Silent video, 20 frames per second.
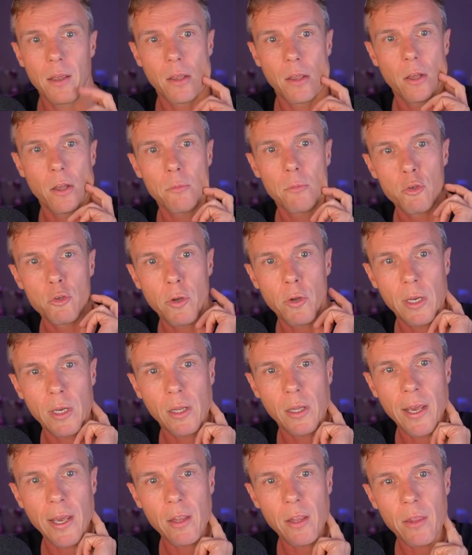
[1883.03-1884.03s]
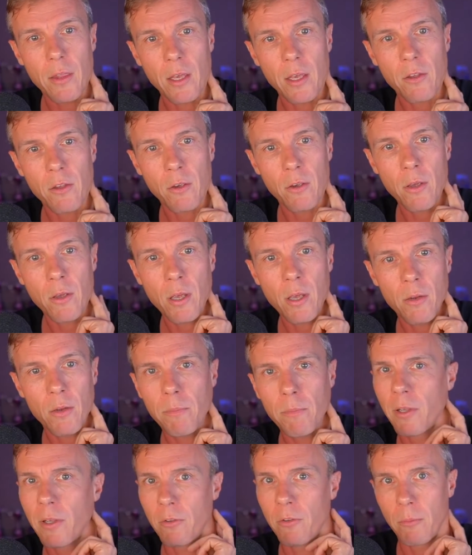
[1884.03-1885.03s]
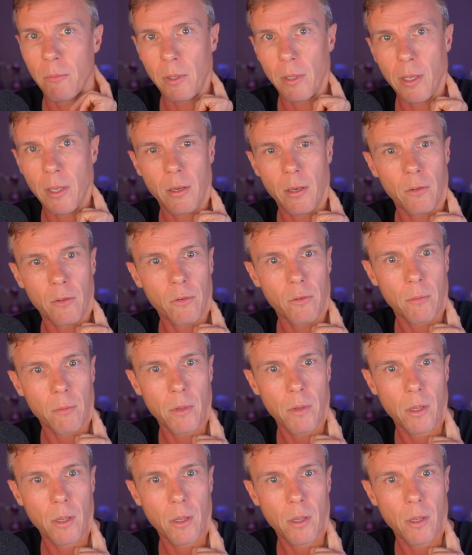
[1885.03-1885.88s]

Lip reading: I'm joining late. Thank you. Please don't be late next time.